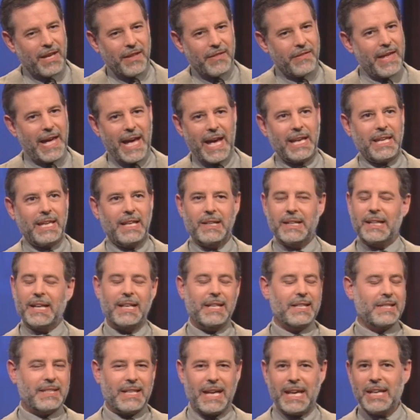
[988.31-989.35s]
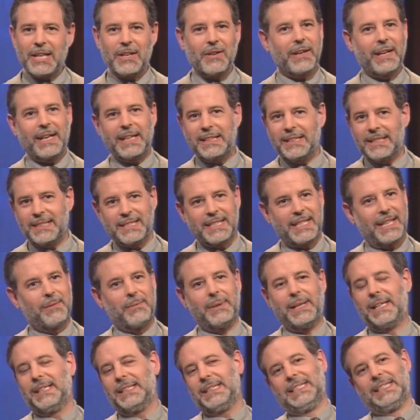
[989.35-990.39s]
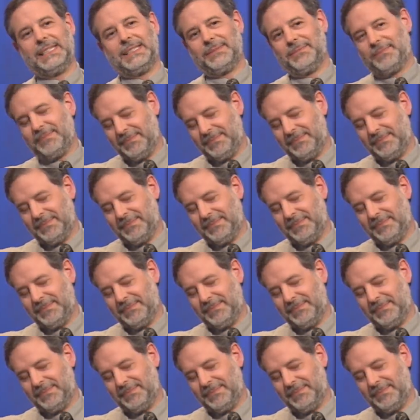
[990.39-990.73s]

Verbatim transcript: that you kind of shake your head and you say, well, you know,